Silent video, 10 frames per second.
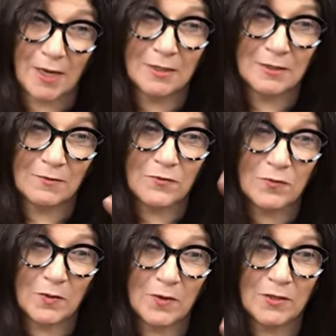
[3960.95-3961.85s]
I love
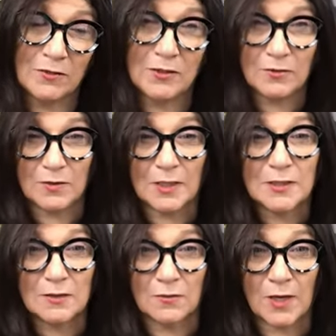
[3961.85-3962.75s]
you, I want you to do
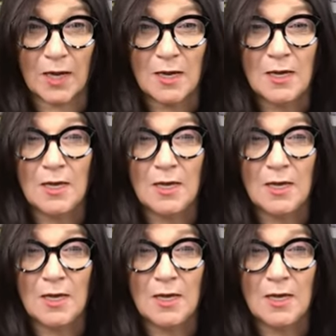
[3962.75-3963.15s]
this. Okay.